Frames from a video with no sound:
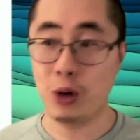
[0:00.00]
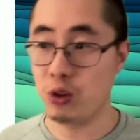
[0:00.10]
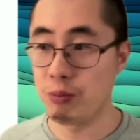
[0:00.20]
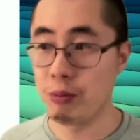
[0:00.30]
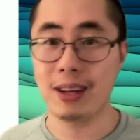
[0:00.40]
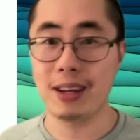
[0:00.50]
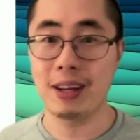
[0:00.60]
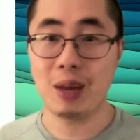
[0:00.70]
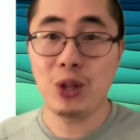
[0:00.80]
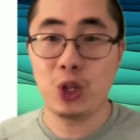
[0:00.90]

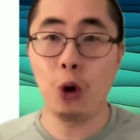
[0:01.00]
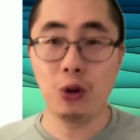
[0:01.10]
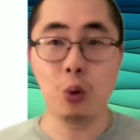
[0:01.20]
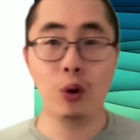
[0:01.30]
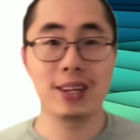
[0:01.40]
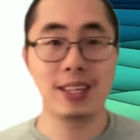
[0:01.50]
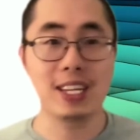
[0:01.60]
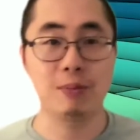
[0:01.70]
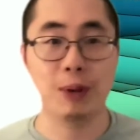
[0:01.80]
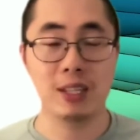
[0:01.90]
Like, we don't know what it
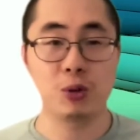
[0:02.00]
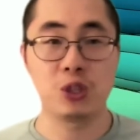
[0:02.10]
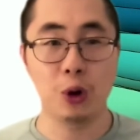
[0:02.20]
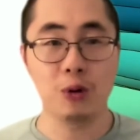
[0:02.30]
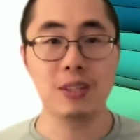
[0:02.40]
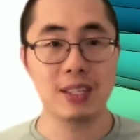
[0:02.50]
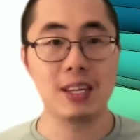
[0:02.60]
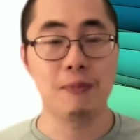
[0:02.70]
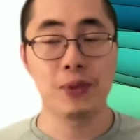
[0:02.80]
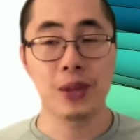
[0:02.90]
is because we don't
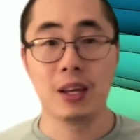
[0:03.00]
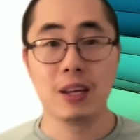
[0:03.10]
see.